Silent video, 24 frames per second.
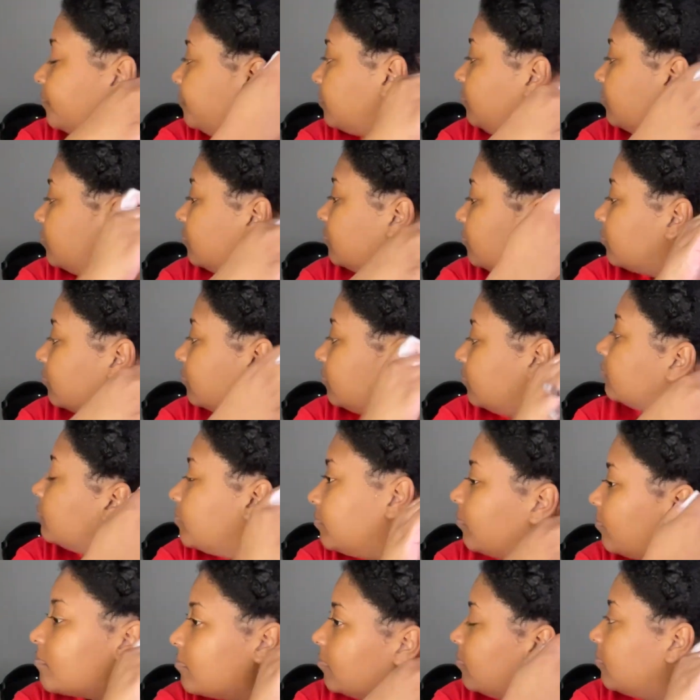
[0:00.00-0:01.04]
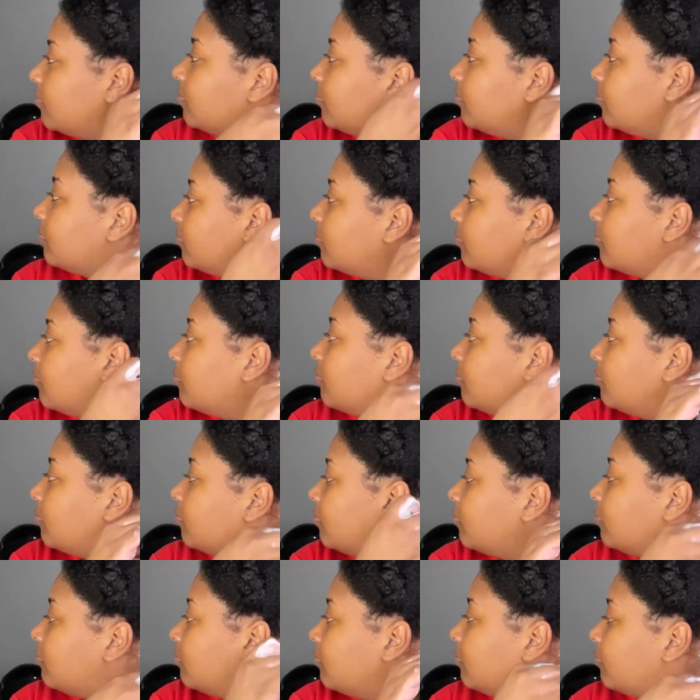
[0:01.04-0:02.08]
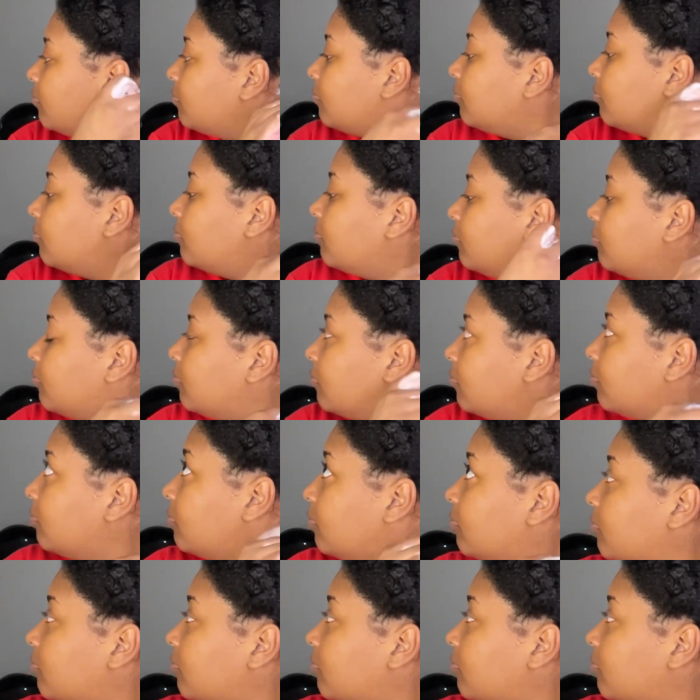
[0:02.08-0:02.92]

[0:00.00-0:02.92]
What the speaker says: size, you can literally use that dime